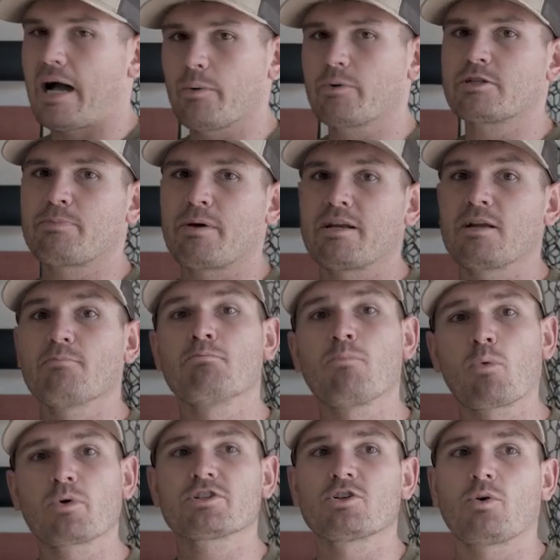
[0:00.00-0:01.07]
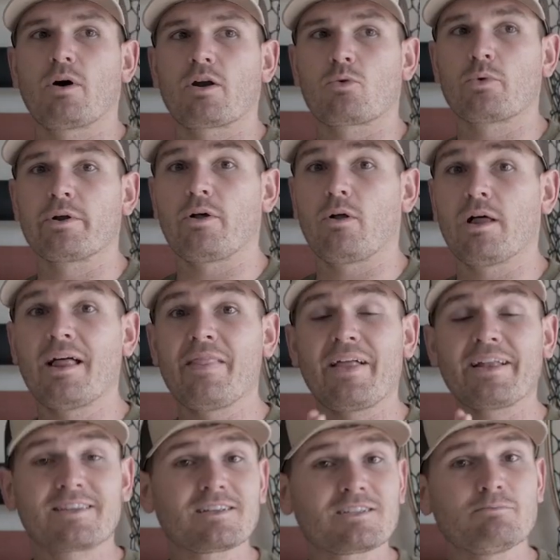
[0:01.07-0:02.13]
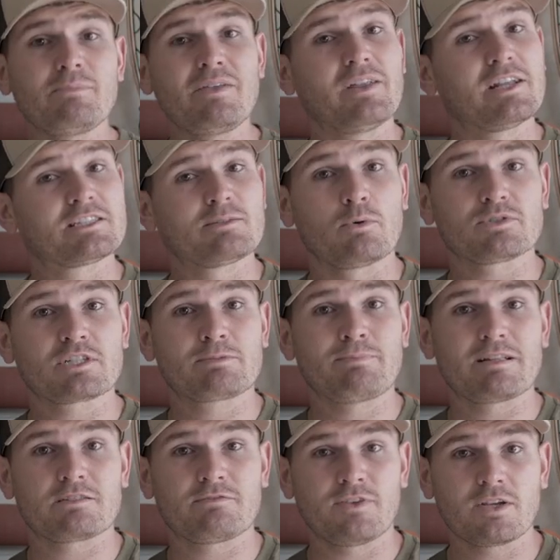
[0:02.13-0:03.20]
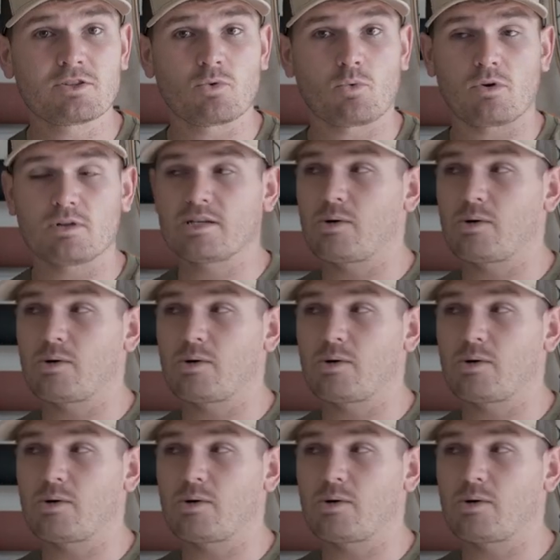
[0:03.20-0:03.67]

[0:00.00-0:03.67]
I would spend it more so on a reel. That doesn't mean that it's the most expensive thing in the